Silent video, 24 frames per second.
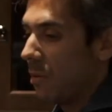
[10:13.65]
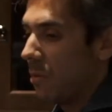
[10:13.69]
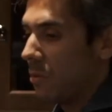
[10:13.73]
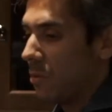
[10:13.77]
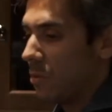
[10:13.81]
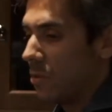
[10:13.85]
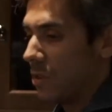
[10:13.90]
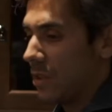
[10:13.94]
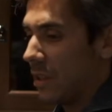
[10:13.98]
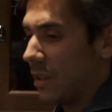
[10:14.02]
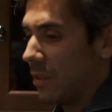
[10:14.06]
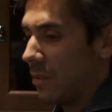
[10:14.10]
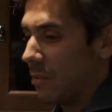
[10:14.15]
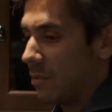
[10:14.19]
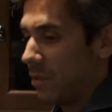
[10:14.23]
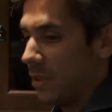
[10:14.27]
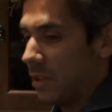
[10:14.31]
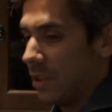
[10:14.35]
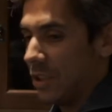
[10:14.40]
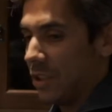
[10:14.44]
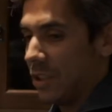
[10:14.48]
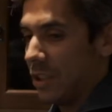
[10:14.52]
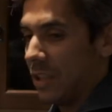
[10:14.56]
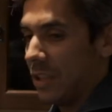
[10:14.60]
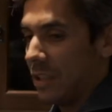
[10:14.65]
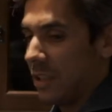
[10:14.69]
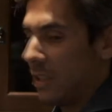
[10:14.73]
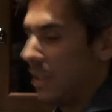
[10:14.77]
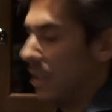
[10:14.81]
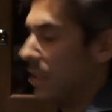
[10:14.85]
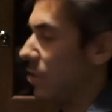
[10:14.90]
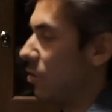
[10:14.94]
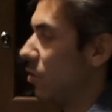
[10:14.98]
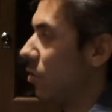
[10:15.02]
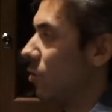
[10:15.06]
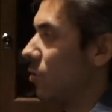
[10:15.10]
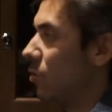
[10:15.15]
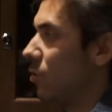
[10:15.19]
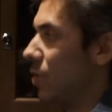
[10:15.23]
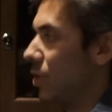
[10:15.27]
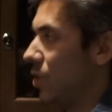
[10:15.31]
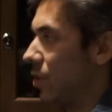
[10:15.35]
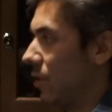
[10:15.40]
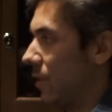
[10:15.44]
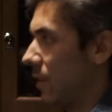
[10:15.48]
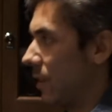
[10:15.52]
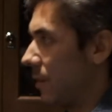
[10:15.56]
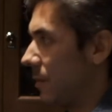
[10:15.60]
was that the channels didn't talk to each
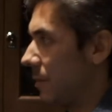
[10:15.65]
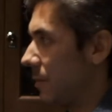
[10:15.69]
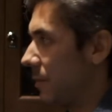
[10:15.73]
other.